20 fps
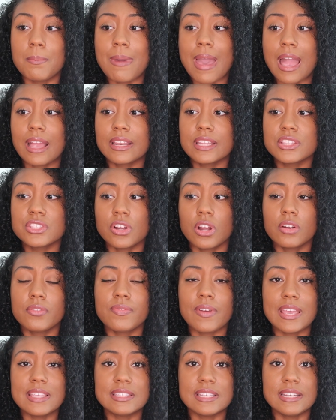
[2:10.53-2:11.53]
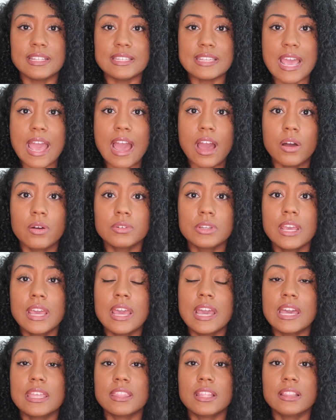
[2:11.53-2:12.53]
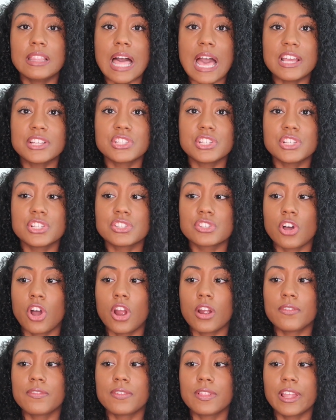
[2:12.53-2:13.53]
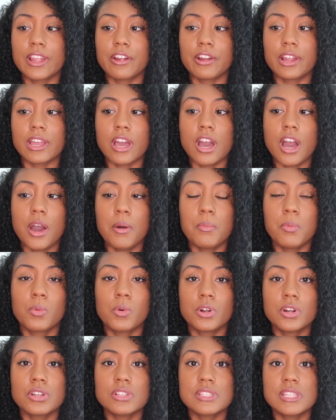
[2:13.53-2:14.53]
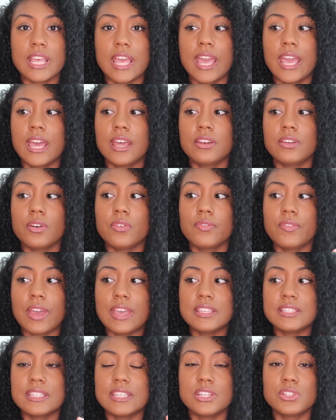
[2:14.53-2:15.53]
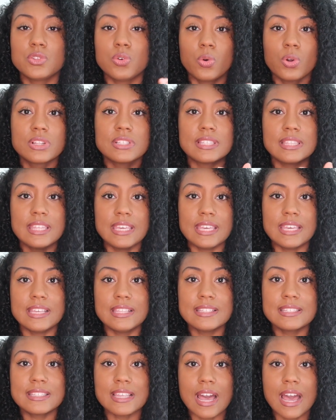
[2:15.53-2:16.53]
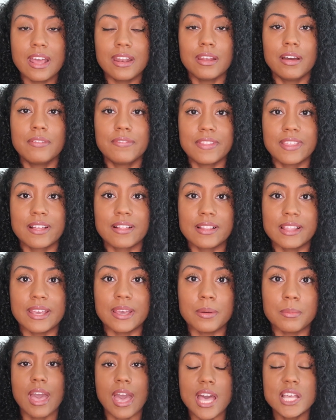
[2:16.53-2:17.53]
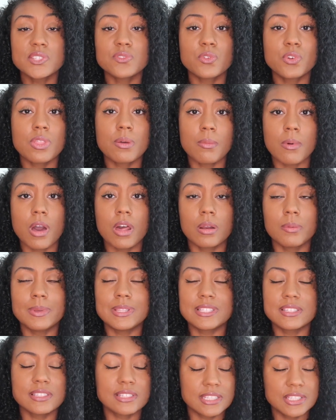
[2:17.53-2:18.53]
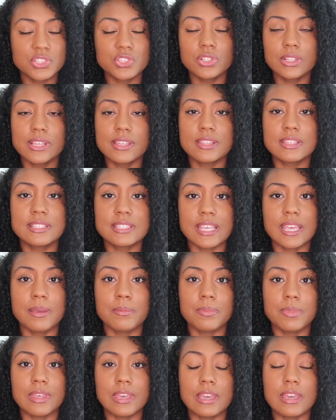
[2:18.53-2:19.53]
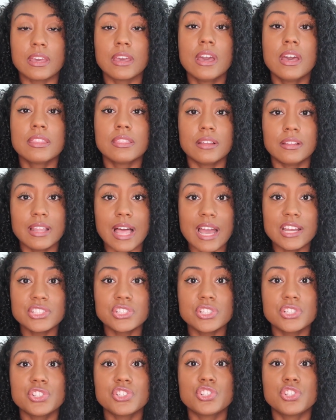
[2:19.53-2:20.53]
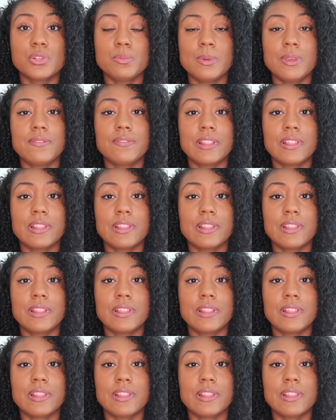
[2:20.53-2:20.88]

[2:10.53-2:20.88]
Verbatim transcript: magnets are facing down and the lashes are flaring upwards and facing towards the inside of the clamp. As for the bottom, it's essentially the same thing. The lashes should be